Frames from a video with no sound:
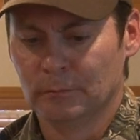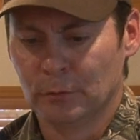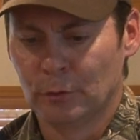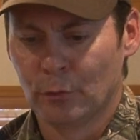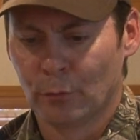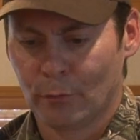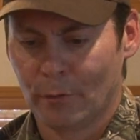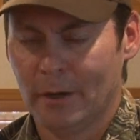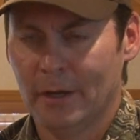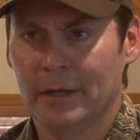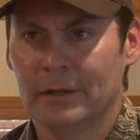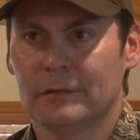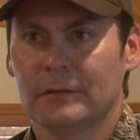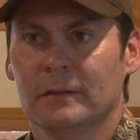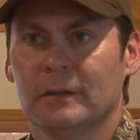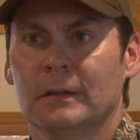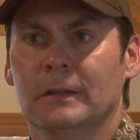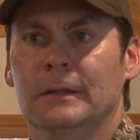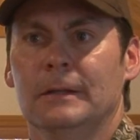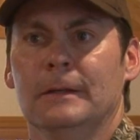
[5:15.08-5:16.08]
grunt
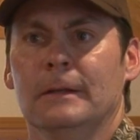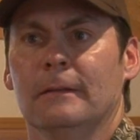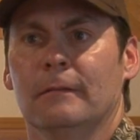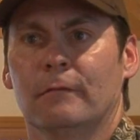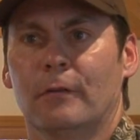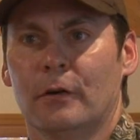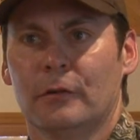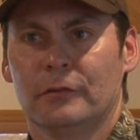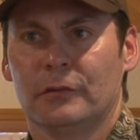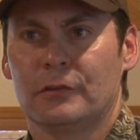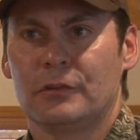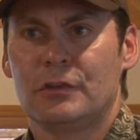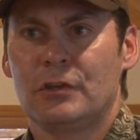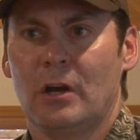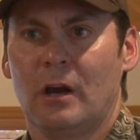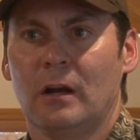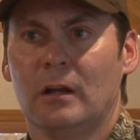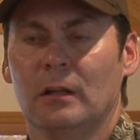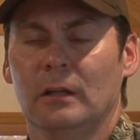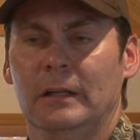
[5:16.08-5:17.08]
versus
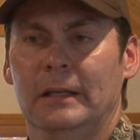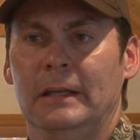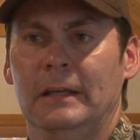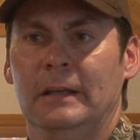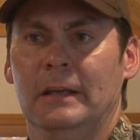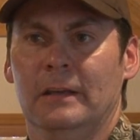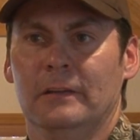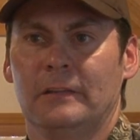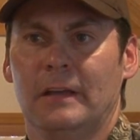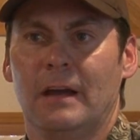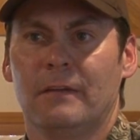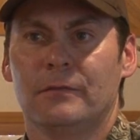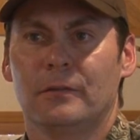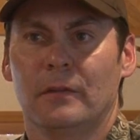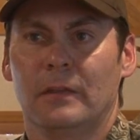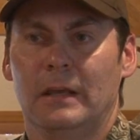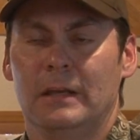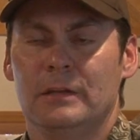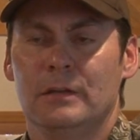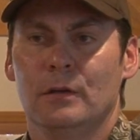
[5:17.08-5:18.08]
chuckling is after
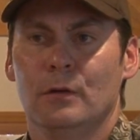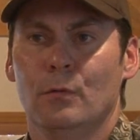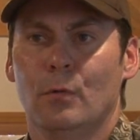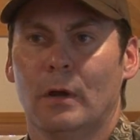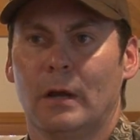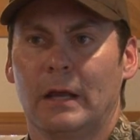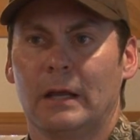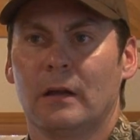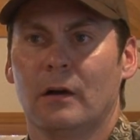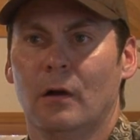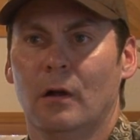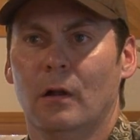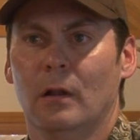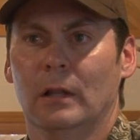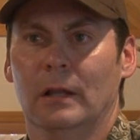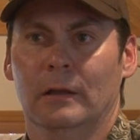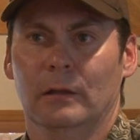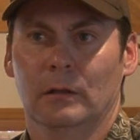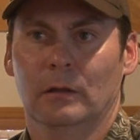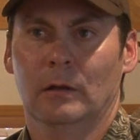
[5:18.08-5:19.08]
they do what I
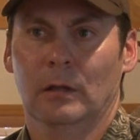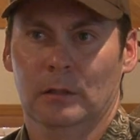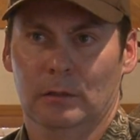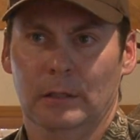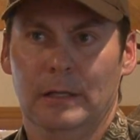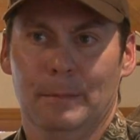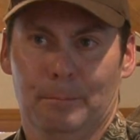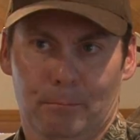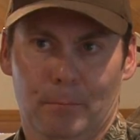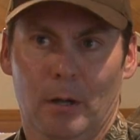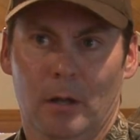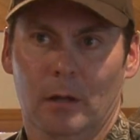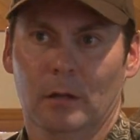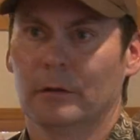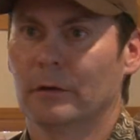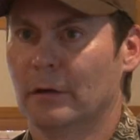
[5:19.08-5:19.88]
call a lip ball,